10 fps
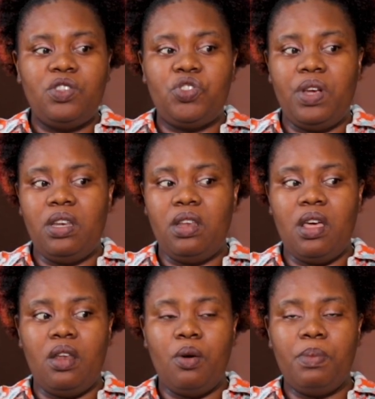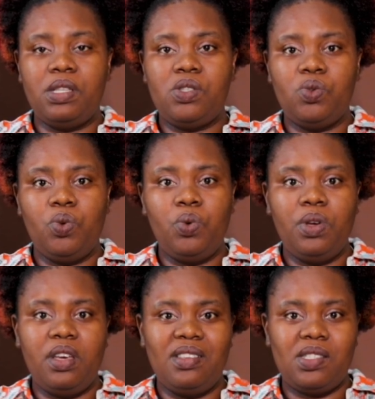Trending at number
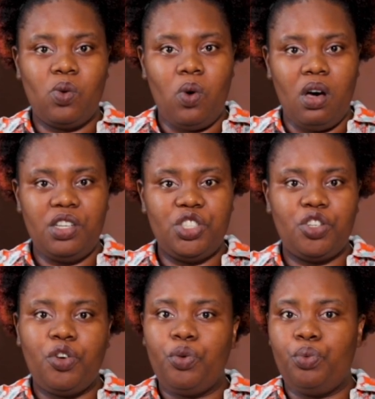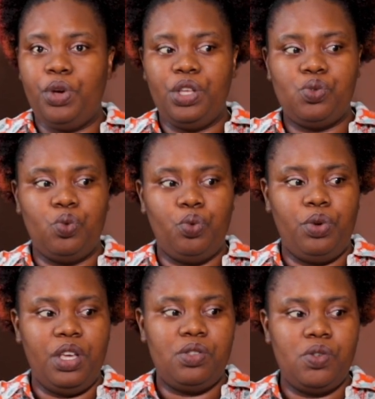2 is Squash, Rate Who
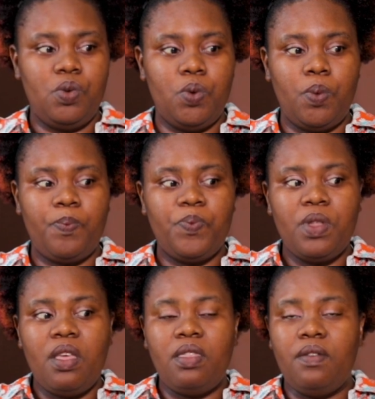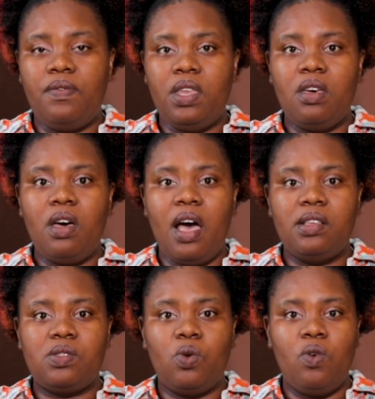Rate You. The video
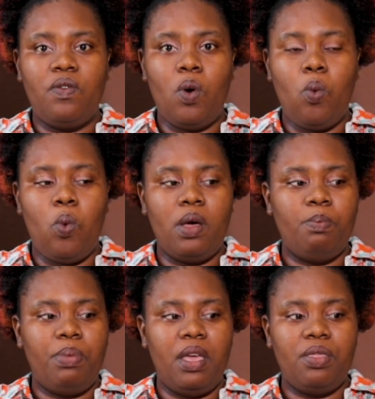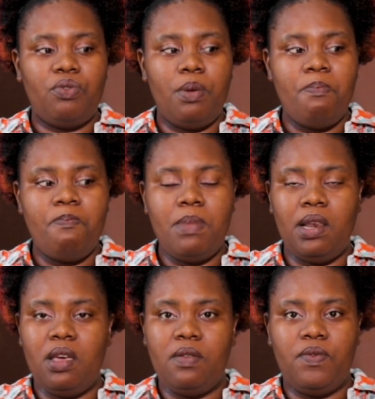has over 1.3
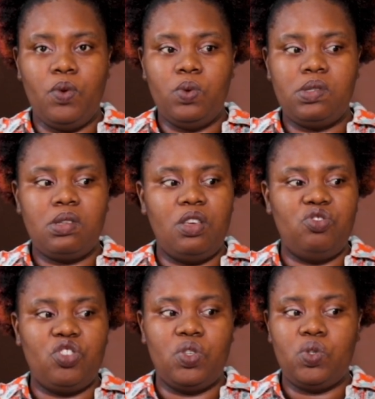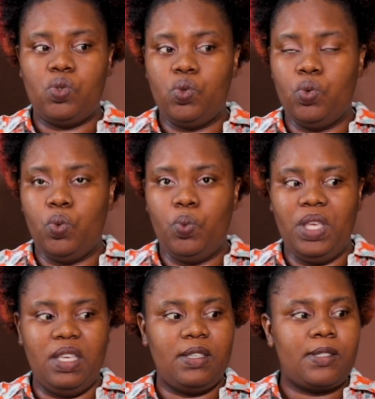million views in just two
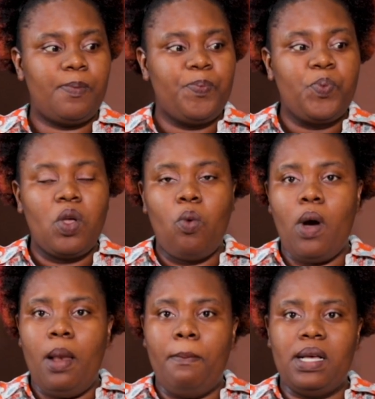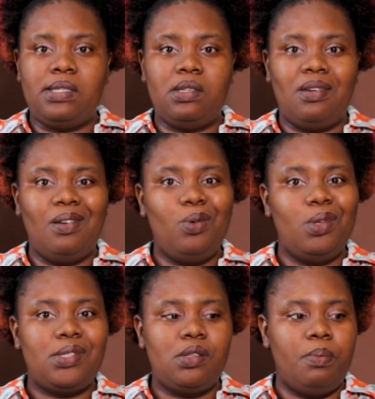weeks, while Masicka
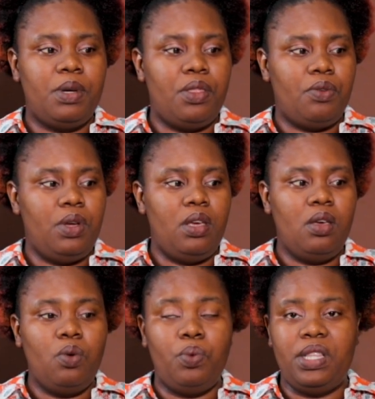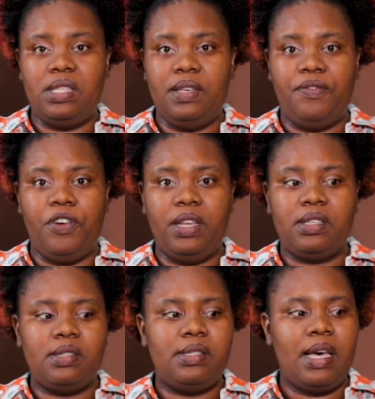holds number 3 with
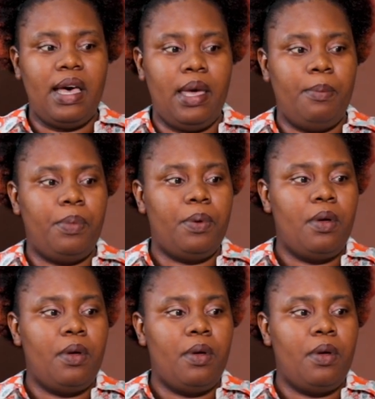Different Type.